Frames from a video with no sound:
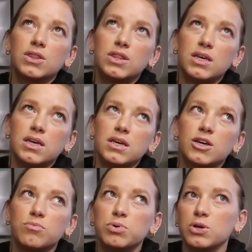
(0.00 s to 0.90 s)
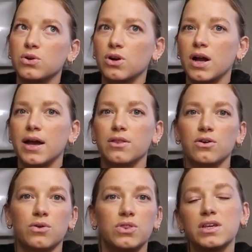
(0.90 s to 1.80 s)
the computer
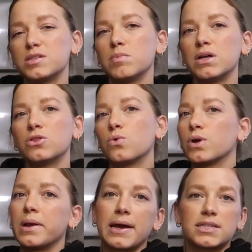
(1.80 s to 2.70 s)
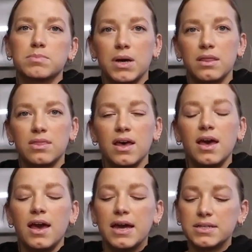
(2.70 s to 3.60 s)
either this month or next month
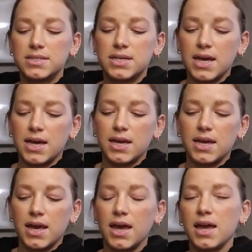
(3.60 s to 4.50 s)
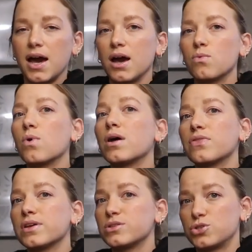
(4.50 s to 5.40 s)
and say, hey, I want
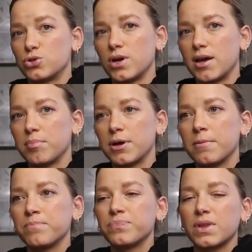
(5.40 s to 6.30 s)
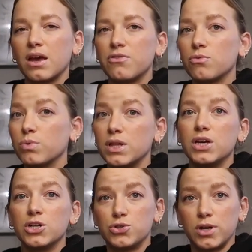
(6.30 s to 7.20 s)
this trip, if a really
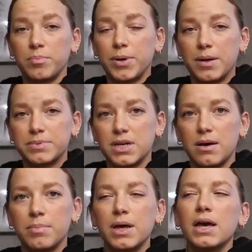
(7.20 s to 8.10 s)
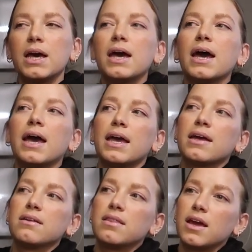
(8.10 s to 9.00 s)
good trip pops up.
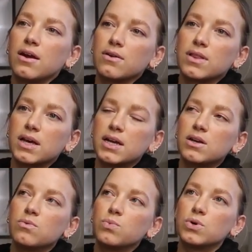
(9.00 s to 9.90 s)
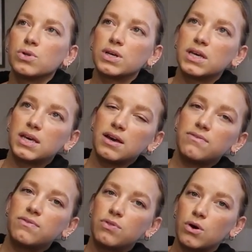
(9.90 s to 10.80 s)
And the airline will
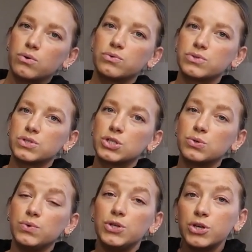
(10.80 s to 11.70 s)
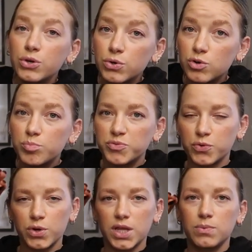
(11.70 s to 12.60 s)
give those to you
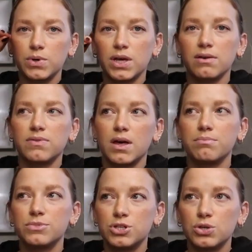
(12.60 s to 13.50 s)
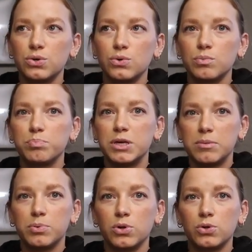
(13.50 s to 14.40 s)
before they will give them to
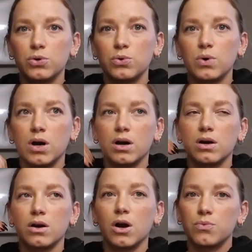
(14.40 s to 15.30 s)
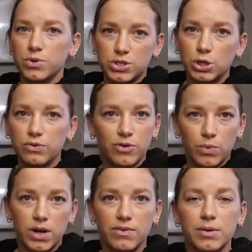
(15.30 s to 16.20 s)
people who are on reserve or
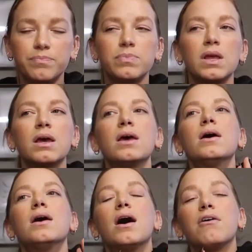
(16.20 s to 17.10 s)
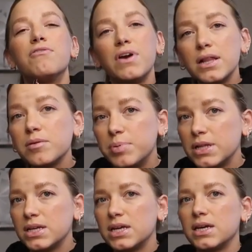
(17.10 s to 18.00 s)
whatever.
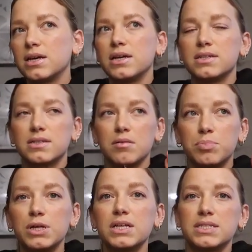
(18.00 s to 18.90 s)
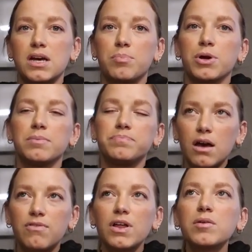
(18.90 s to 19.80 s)
Availability is completely separate.
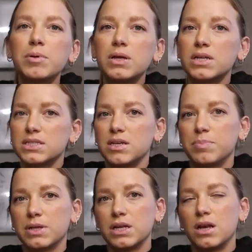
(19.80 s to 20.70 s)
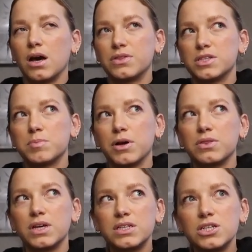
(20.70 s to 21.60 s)
Availability is typically not the
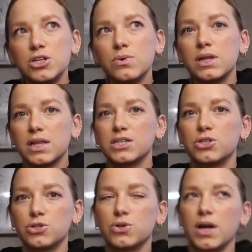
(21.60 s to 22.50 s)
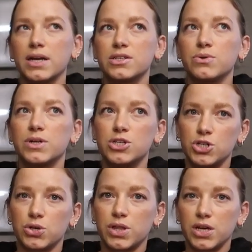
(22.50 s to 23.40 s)
smart thing to do unless you're trying to
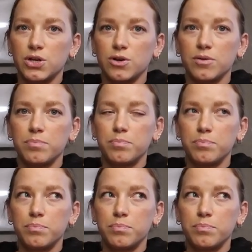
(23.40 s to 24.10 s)
ensure that you're